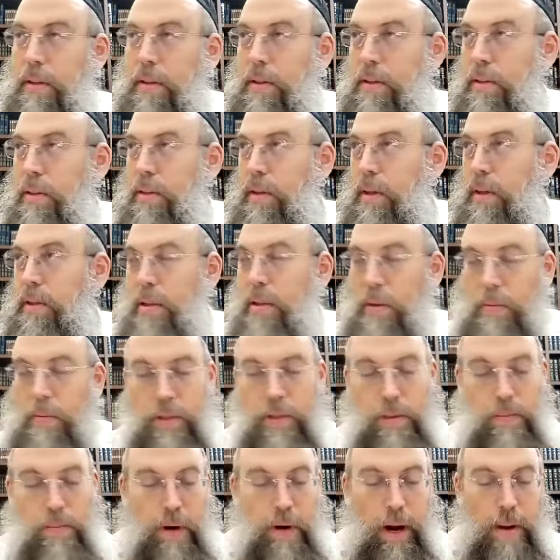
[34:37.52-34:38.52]
took
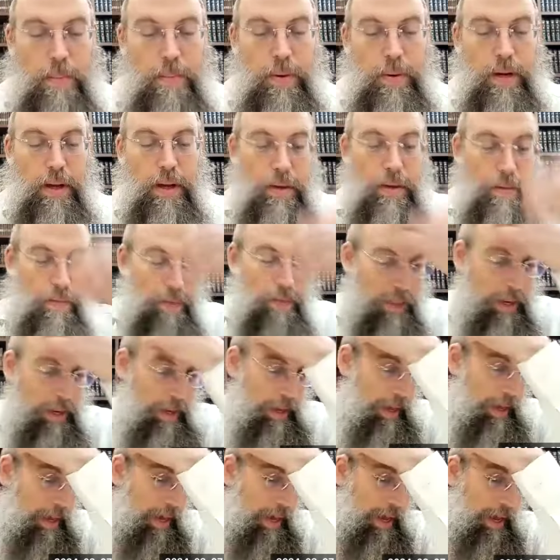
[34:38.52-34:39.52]
someone's property,
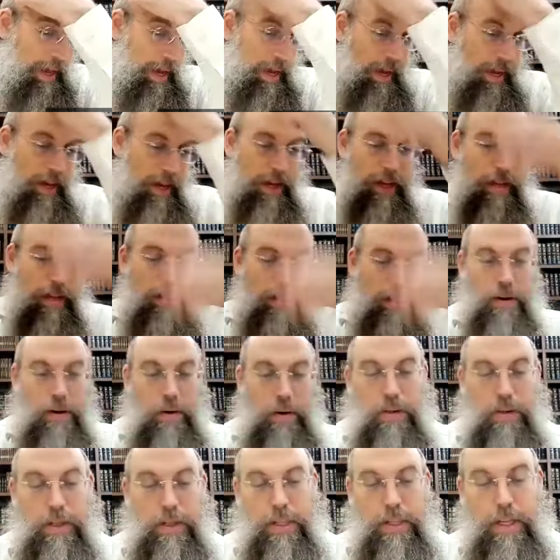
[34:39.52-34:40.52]
and the
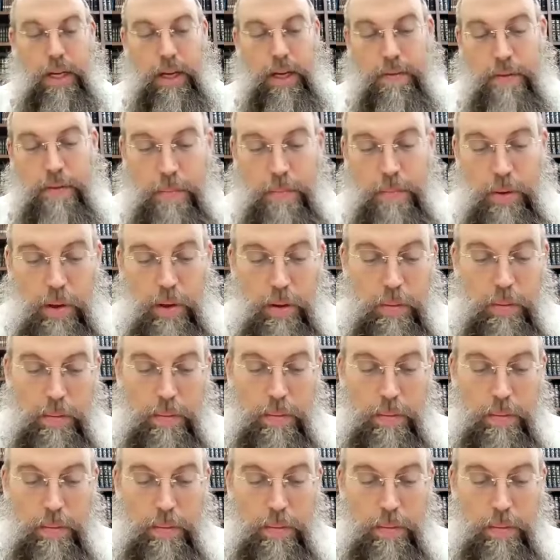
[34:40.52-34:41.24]
owner didn't give up hope,